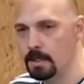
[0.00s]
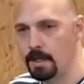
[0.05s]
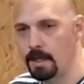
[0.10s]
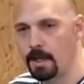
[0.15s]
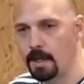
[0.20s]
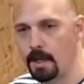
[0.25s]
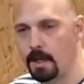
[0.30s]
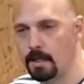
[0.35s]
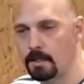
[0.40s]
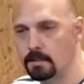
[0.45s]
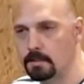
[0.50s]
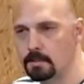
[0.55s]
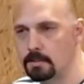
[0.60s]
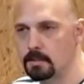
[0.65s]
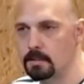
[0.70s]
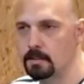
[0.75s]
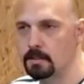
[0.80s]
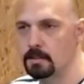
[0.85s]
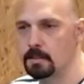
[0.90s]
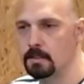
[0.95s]
And
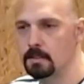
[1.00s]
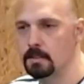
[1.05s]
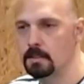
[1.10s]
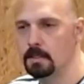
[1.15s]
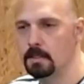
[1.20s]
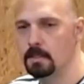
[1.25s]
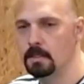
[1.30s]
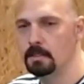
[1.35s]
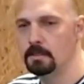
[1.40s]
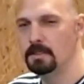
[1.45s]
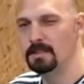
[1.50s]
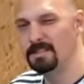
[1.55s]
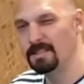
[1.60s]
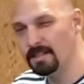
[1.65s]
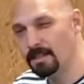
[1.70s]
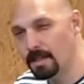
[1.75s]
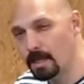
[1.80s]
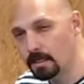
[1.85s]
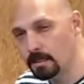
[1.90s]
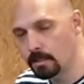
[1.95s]
the
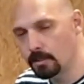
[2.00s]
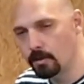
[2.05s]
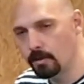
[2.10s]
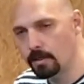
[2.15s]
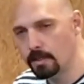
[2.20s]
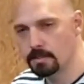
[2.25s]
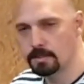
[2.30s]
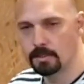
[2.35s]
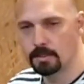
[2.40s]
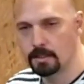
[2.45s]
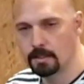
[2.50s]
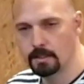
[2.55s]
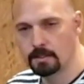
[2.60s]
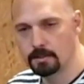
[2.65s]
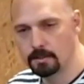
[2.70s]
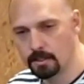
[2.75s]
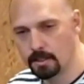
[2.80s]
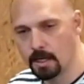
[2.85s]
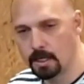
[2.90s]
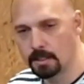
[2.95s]
third category
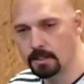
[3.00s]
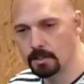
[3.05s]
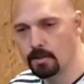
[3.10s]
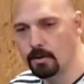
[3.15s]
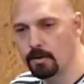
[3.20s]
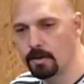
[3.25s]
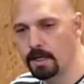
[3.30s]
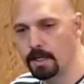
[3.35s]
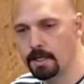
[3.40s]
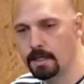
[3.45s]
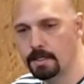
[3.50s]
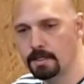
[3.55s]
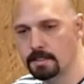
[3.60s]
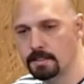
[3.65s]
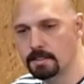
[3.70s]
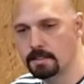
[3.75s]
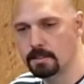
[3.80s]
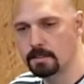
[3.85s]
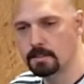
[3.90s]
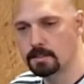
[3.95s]

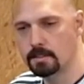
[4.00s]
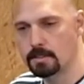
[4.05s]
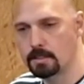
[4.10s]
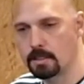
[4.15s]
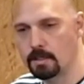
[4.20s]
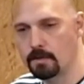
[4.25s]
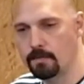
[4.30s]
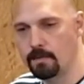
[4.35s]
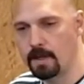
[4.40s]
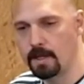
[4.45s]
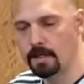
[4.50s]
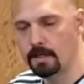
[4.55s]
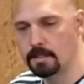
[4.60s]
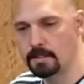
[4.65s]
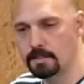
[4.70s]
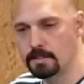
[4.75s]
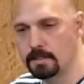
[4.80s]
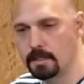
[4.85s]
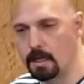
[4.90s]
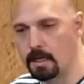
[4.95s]
is
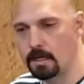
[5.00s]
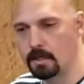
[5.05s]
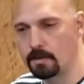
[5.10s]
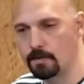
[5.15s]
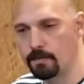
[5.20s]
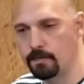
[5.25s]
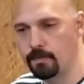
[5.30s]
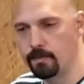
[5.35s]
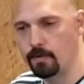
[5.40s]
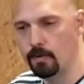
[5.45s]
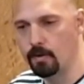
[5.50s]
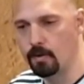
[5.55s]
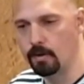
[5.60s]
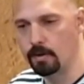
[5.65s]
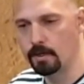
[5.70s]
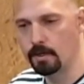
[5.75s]
violence done for